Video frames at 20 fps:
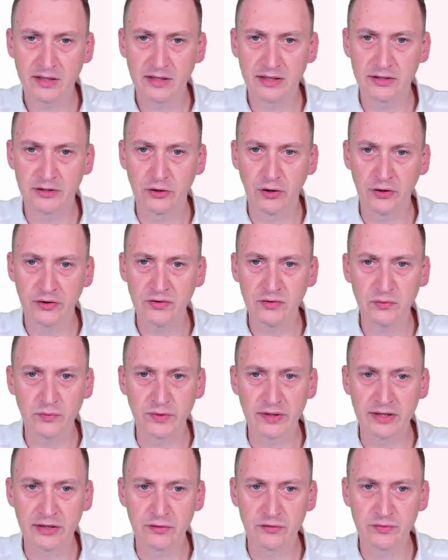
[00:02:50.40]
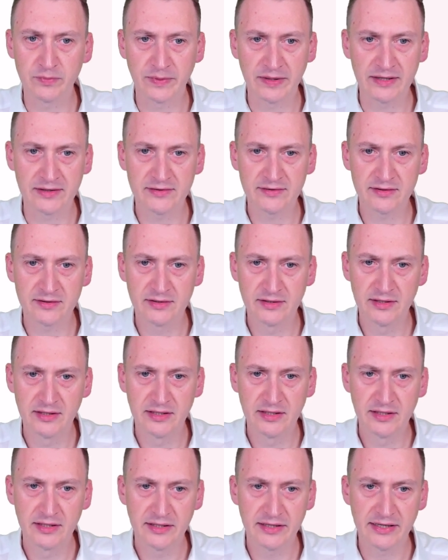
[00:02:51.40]
not Windows-based,
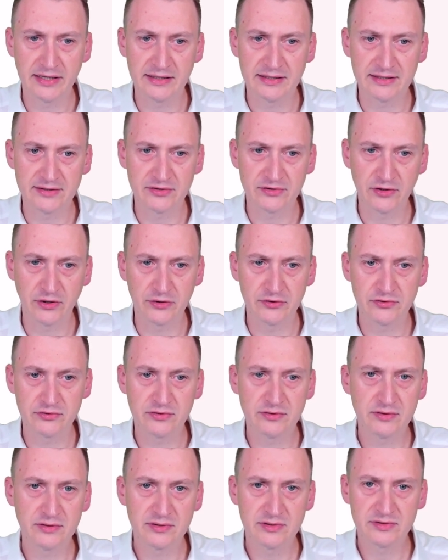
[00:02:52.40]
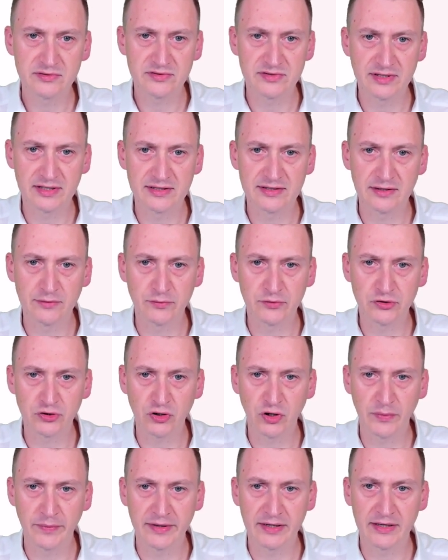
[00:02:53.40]
and as such, since it was
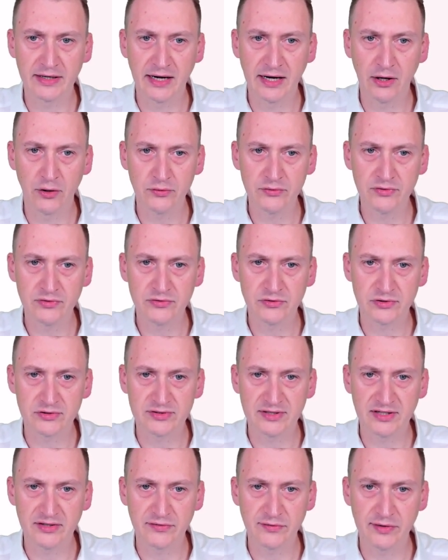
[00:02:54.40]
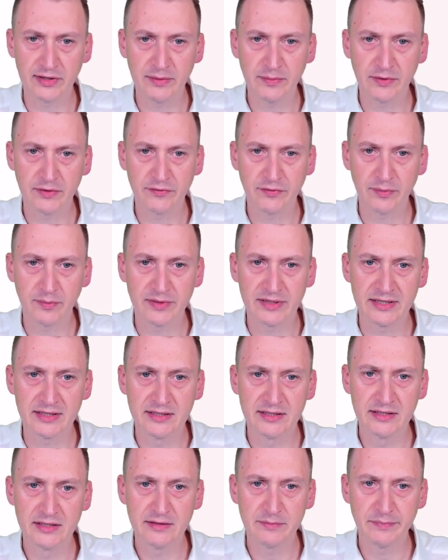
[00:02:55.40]
coming out successfully, but from the
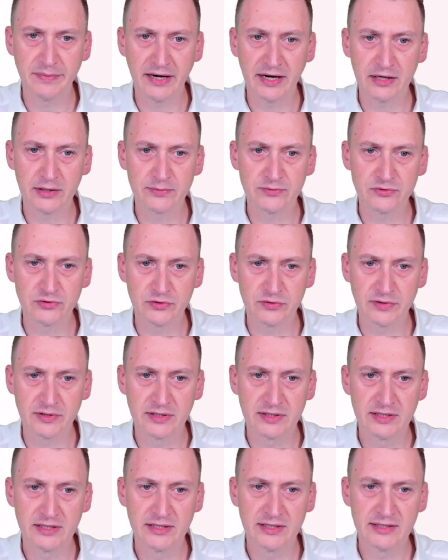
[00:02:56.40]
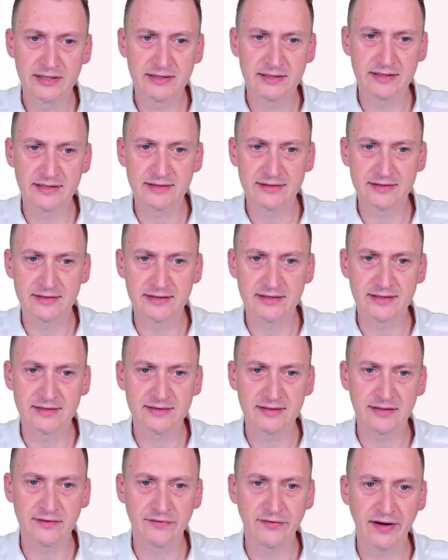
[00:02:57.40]
backup server, this is
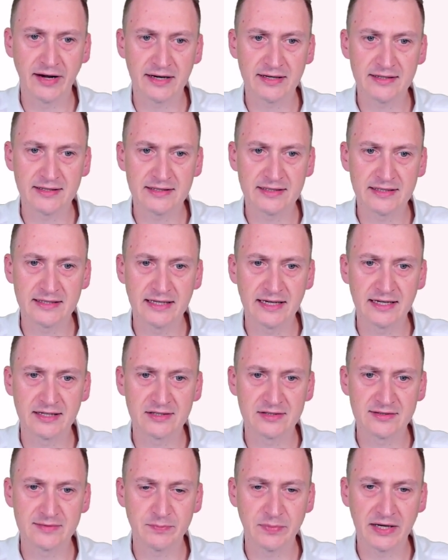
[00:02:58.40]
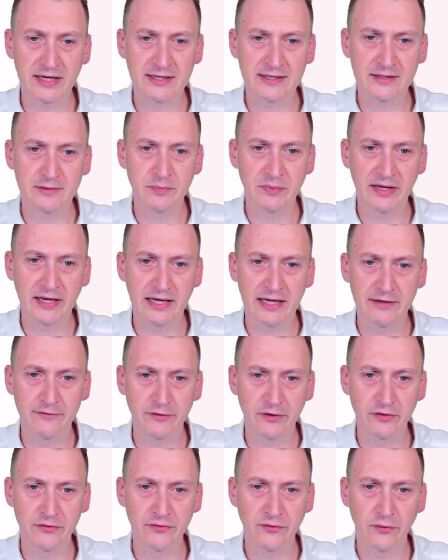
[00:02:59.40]
in fact the expected
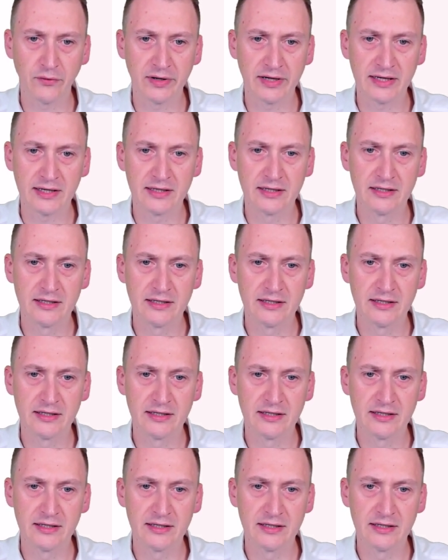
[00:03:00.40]
behavior for a